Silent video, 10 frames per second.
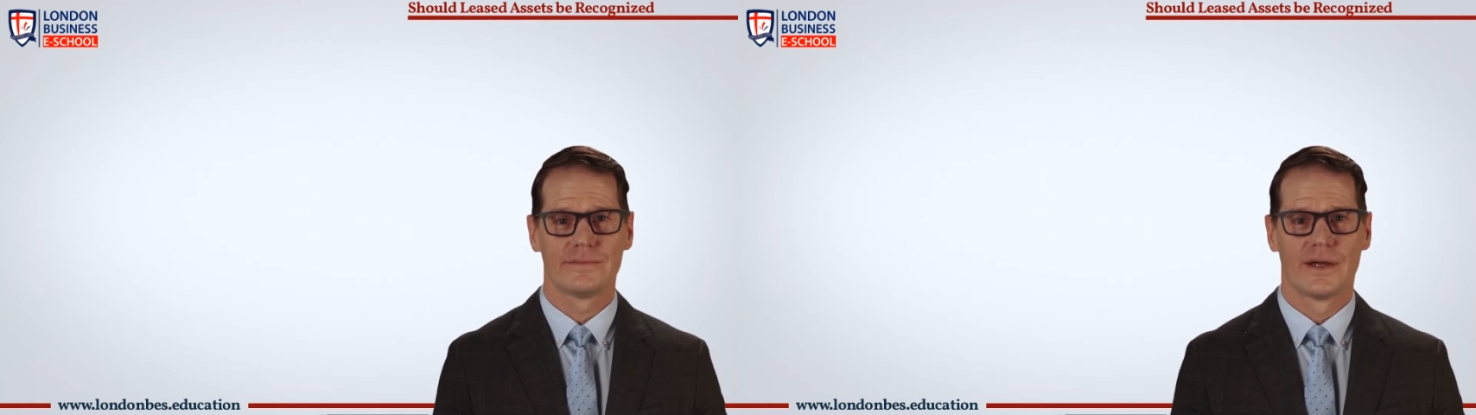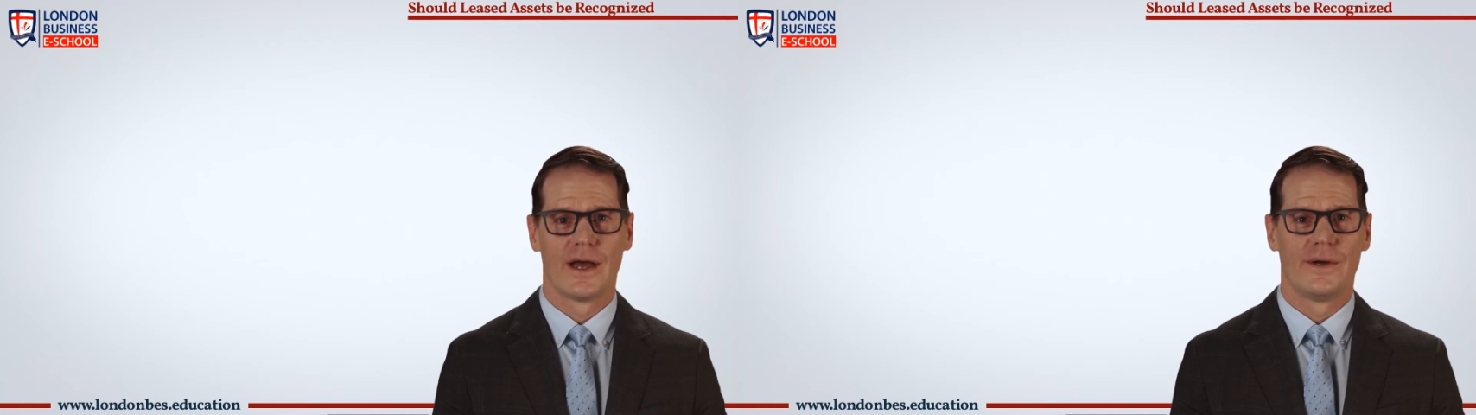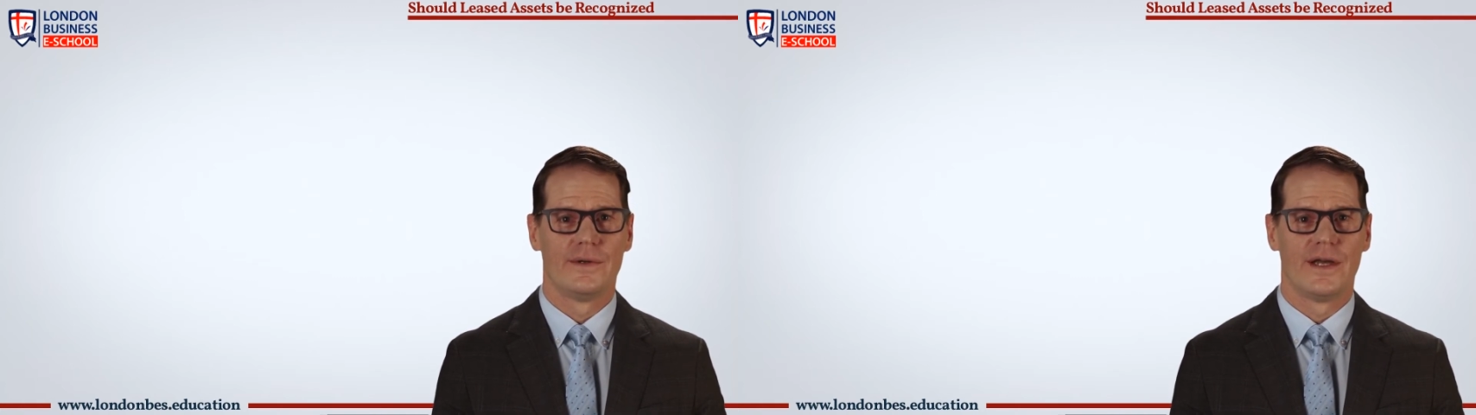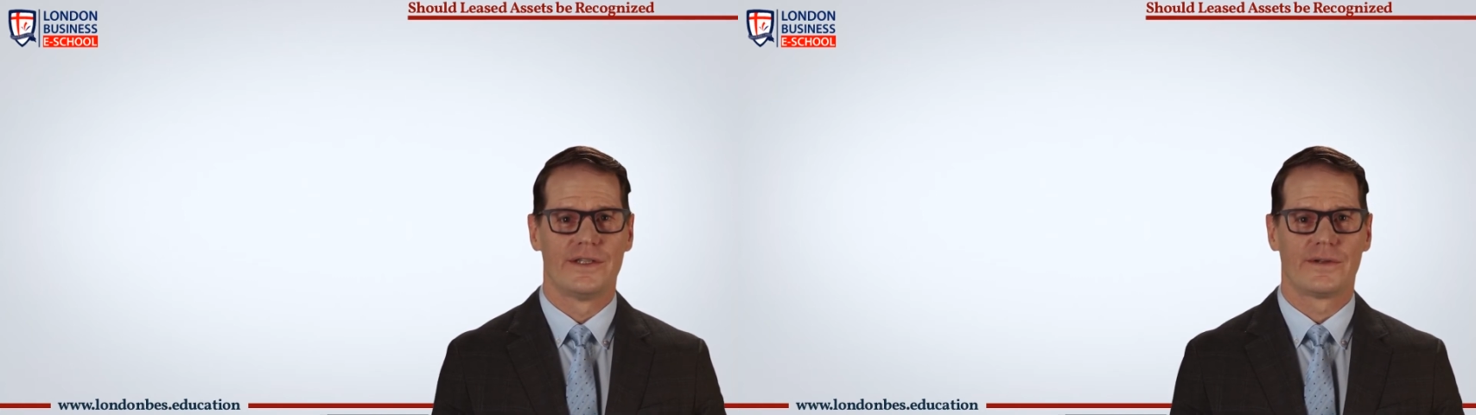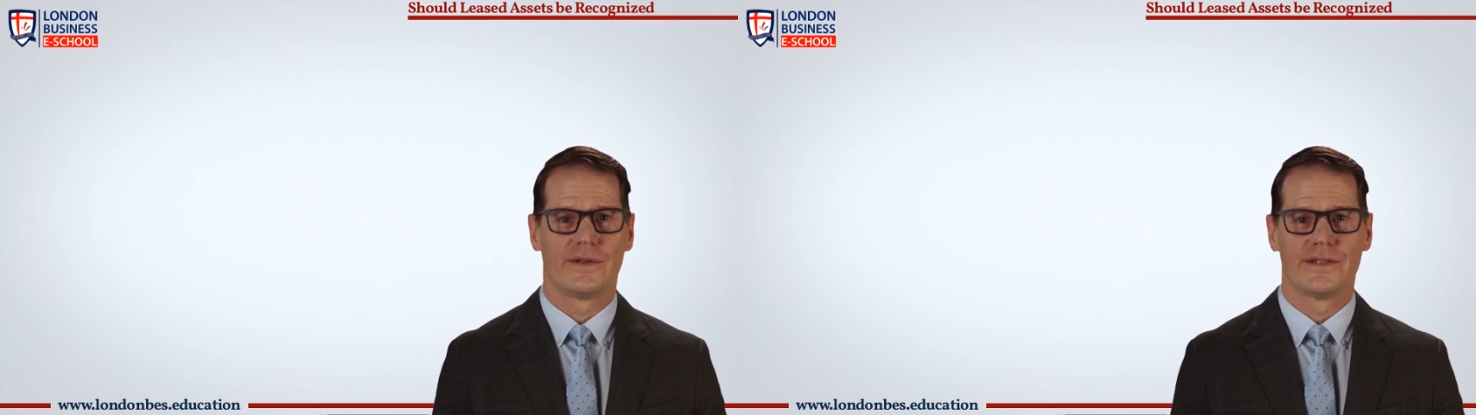and how
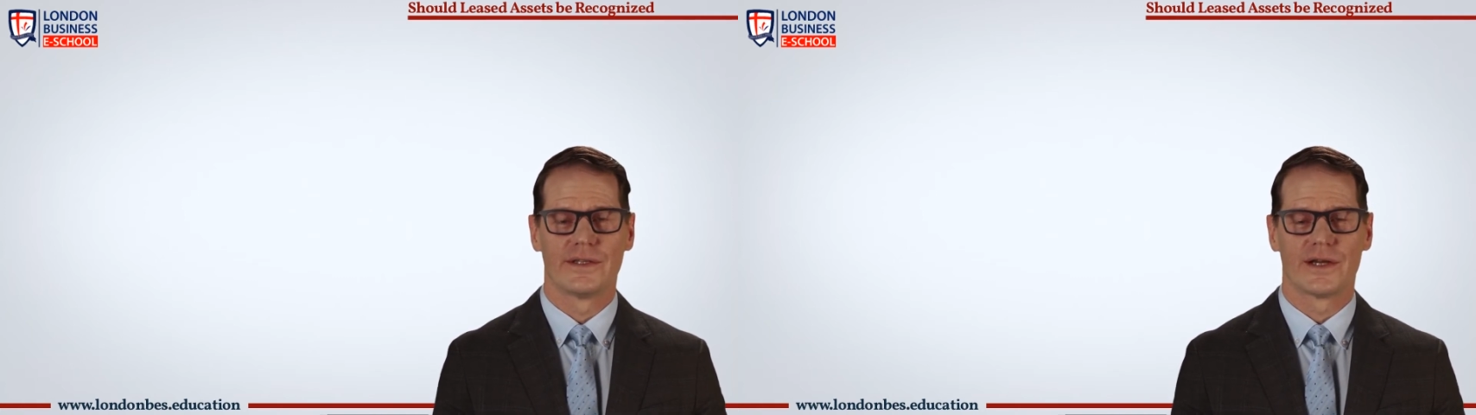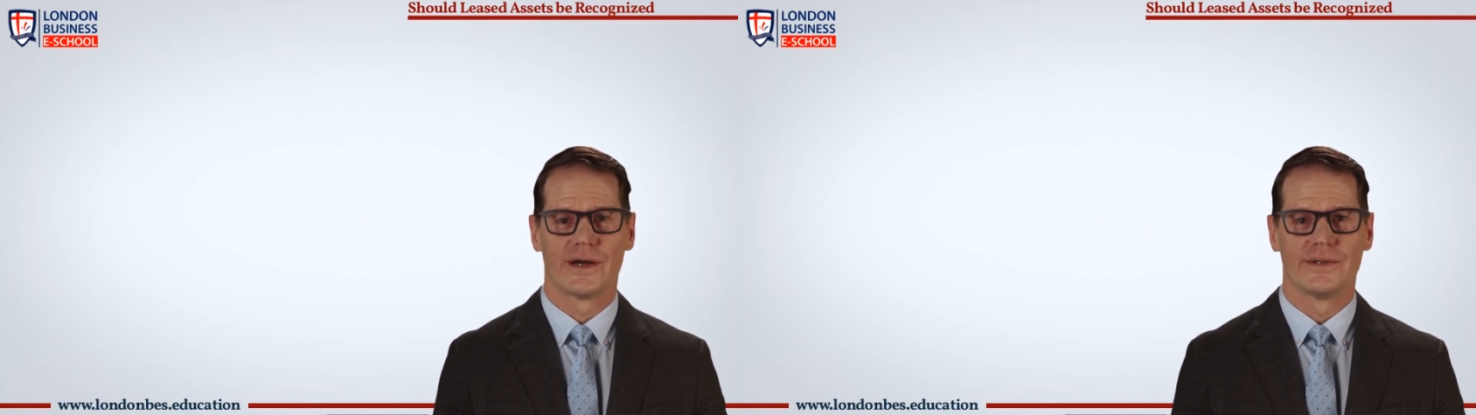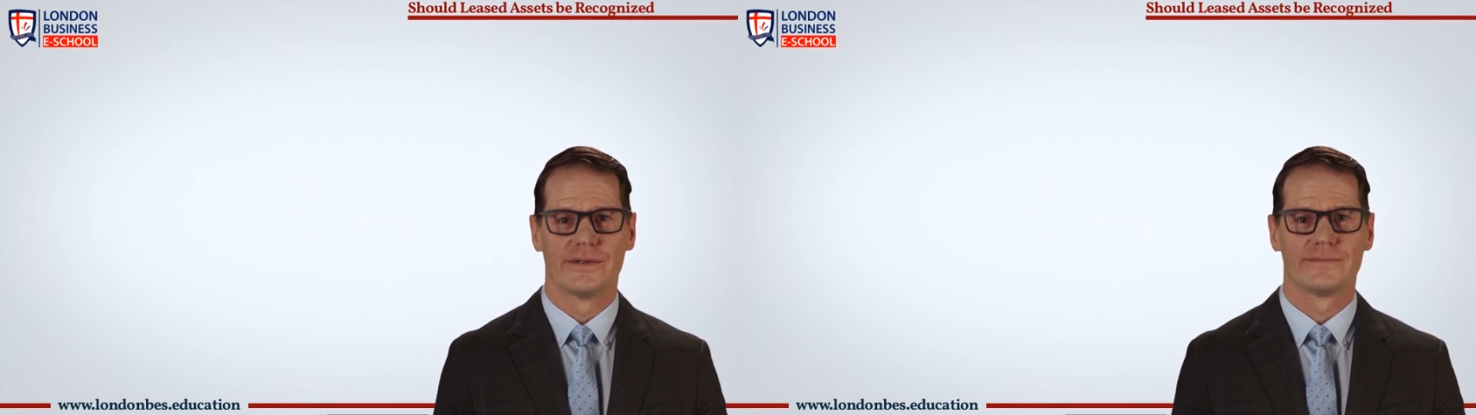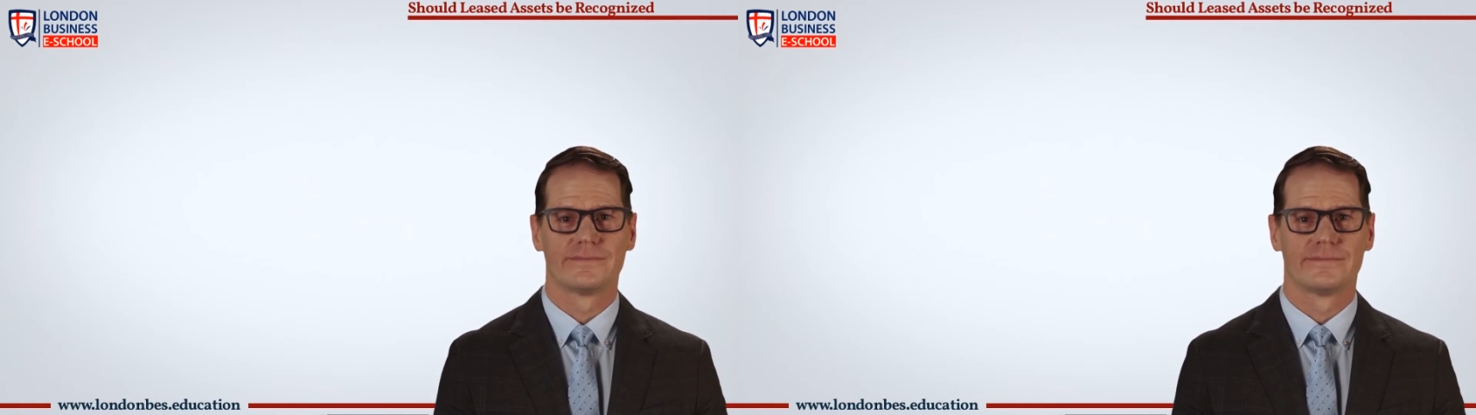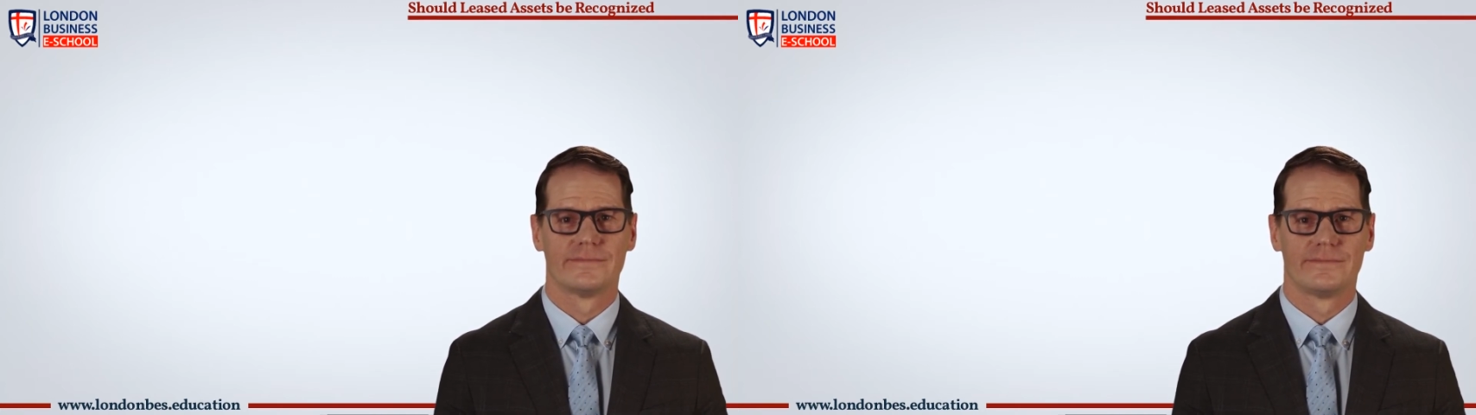aggressive its accounting
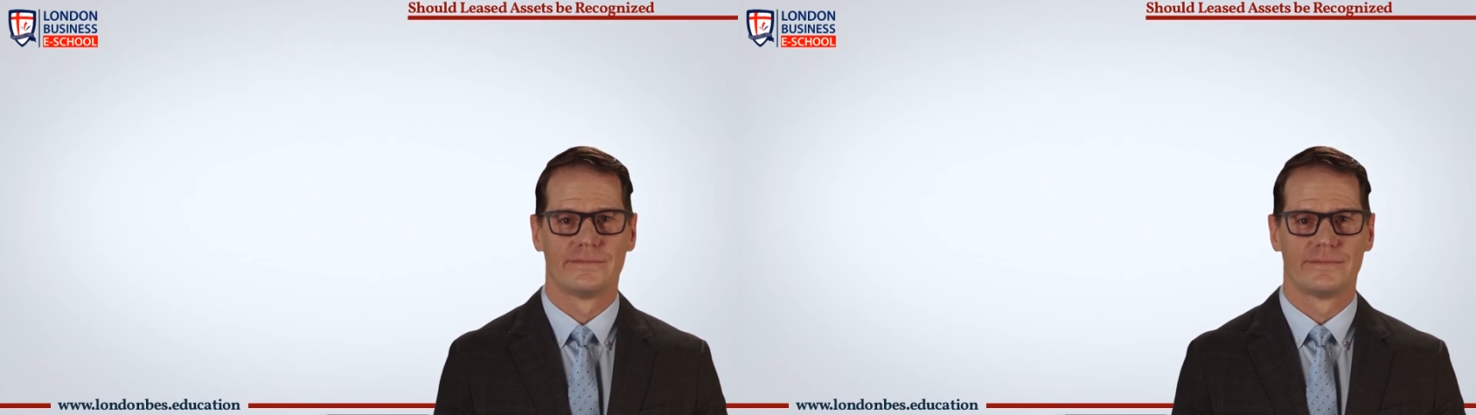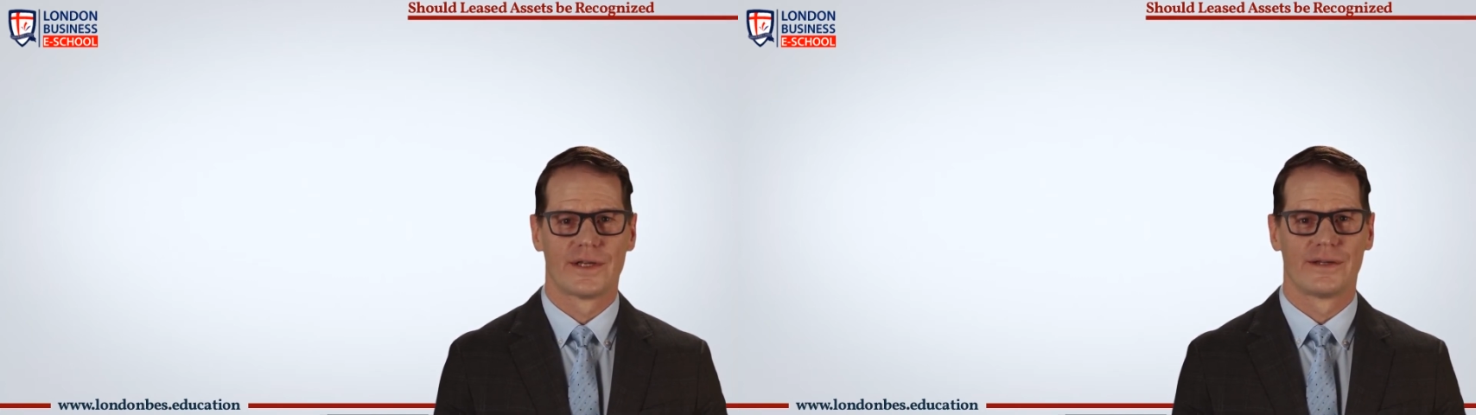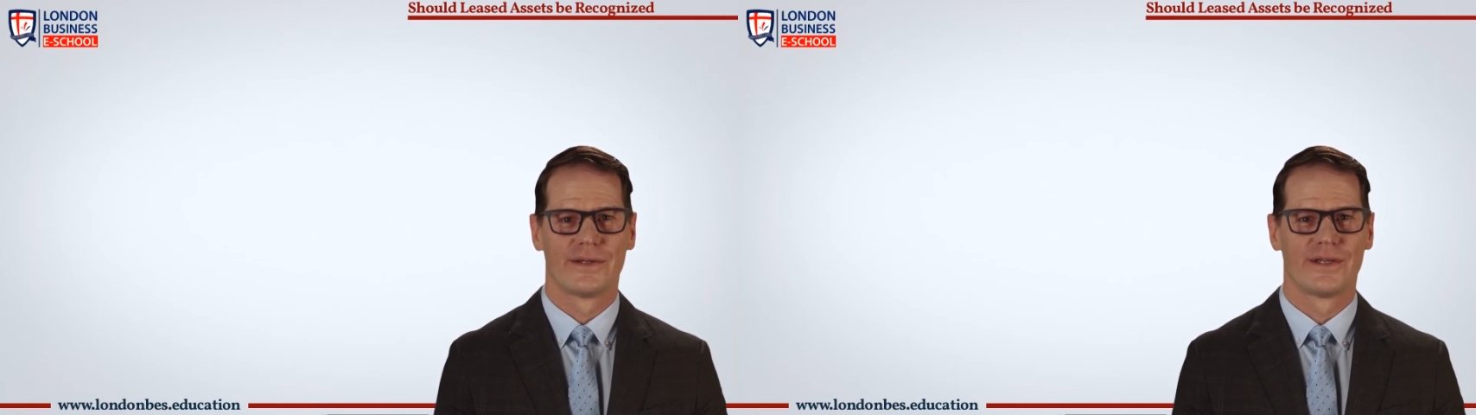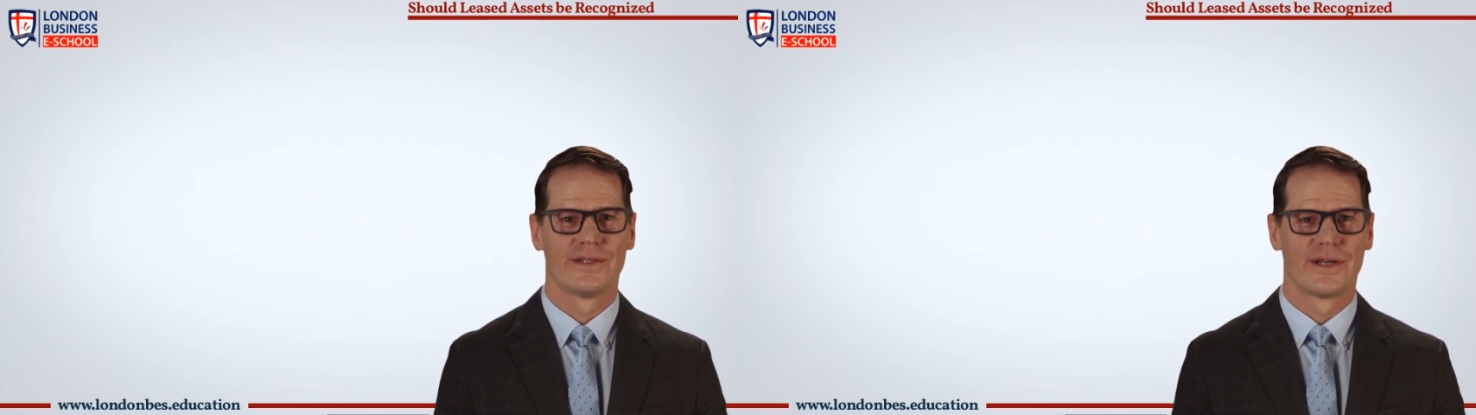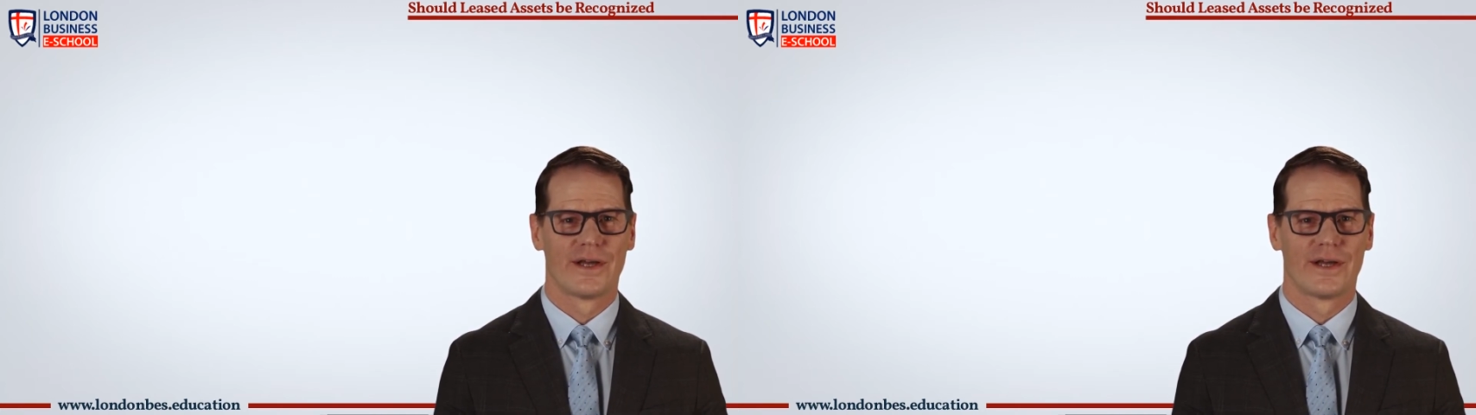techniques